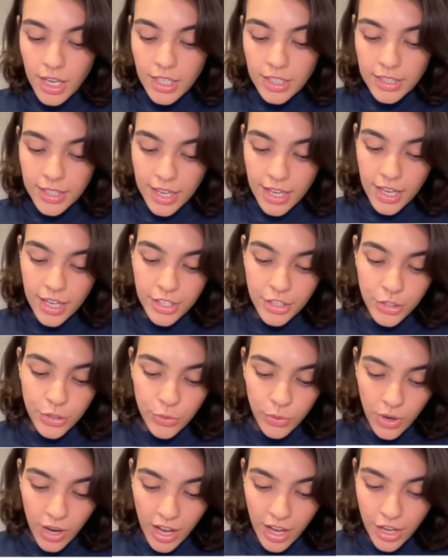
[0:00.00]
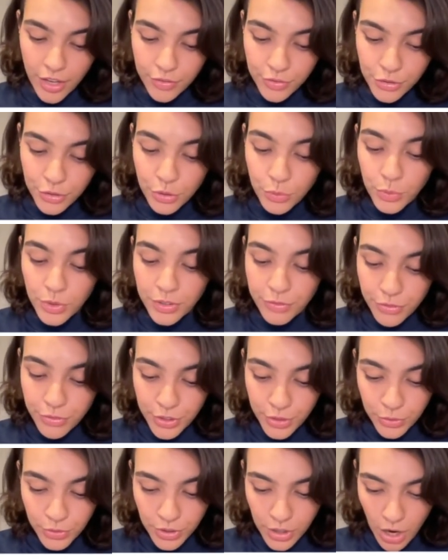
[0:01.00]
Then you have to
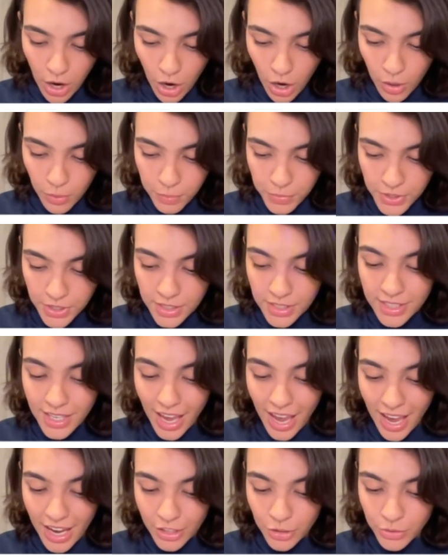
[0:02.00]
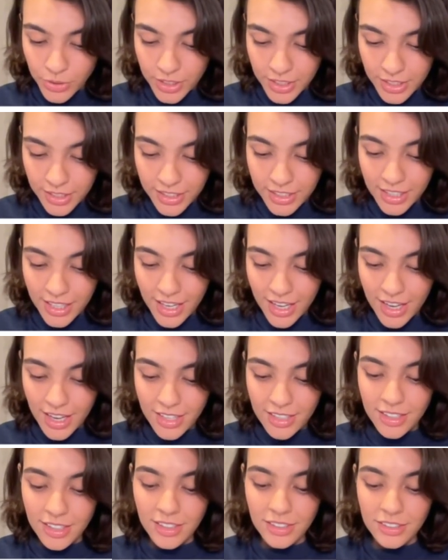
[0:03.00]
review the options accurately
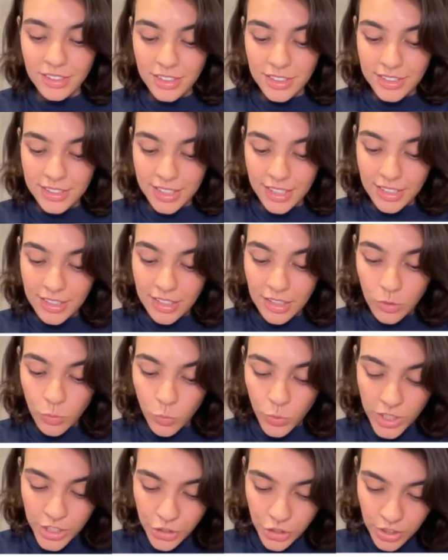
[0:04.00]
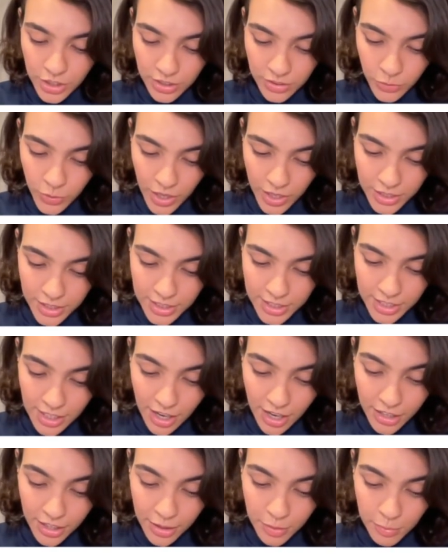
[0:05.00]
and understanding which ones
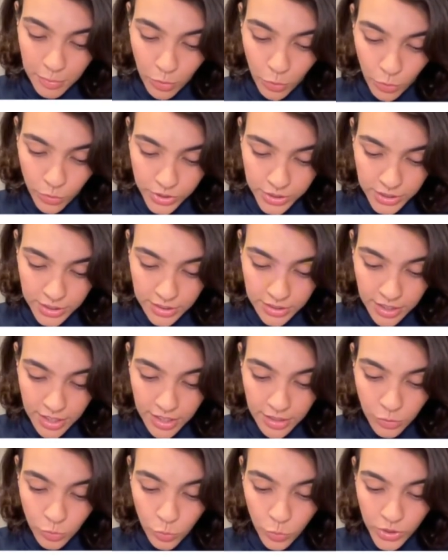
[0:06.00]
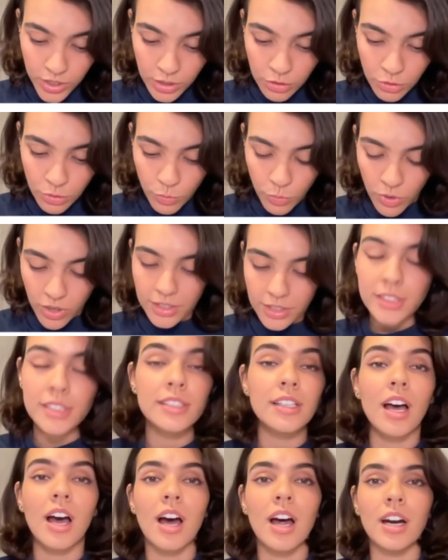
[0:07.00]
are important and which
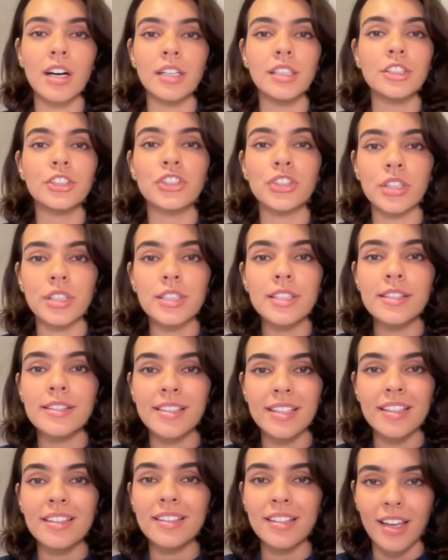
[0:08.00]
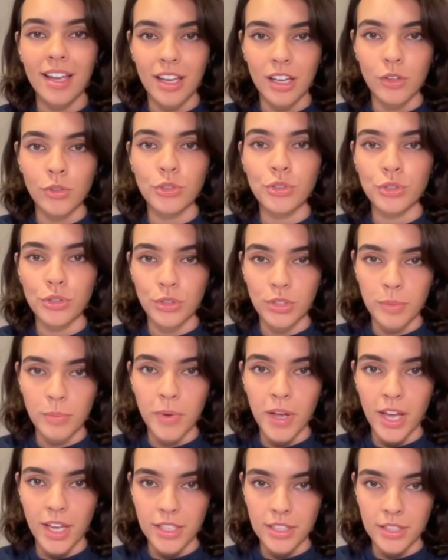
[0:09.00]
ones are just details to the
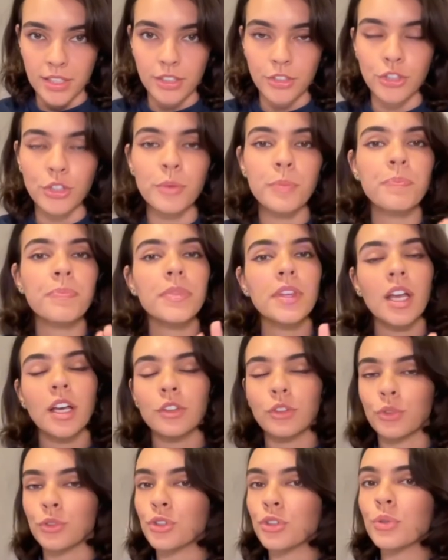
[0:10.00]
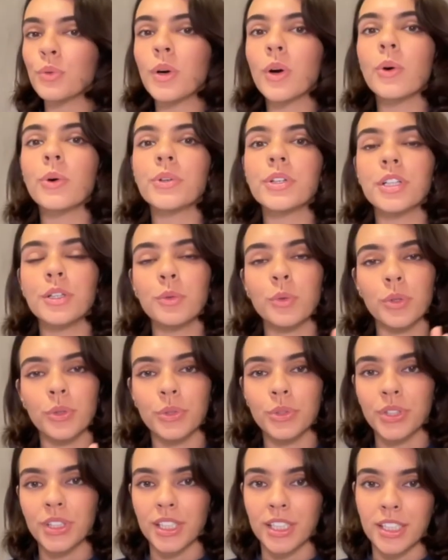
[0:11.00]
passage. Don't you worry, we
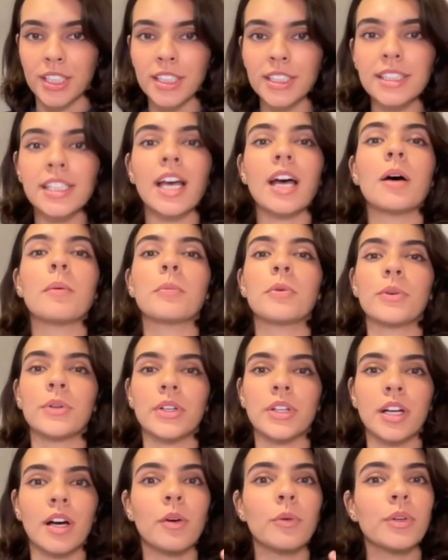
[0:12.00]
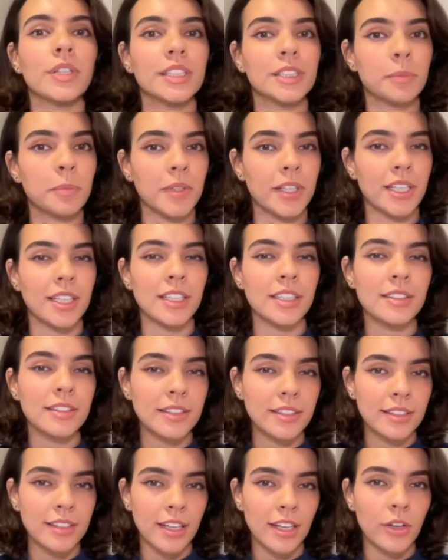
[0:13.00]
will see an example and I will explain in
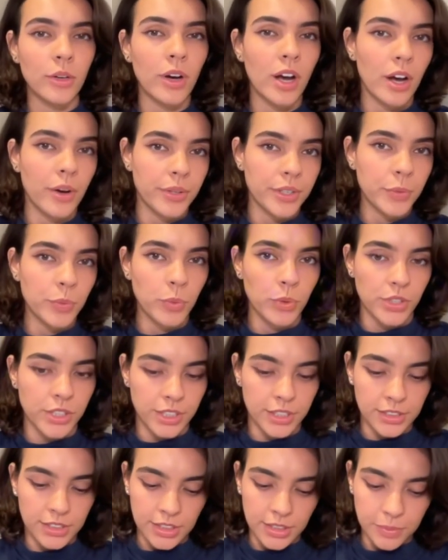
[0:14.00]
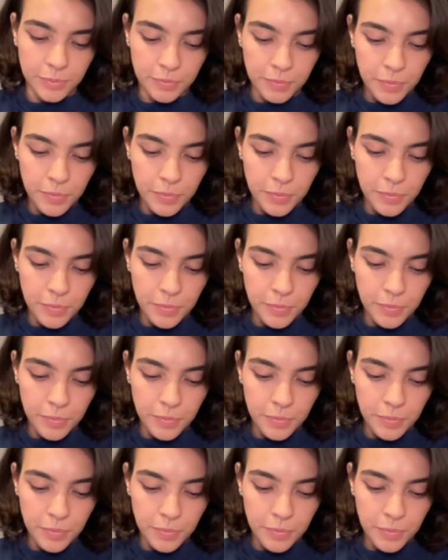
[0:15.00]
detail how it works.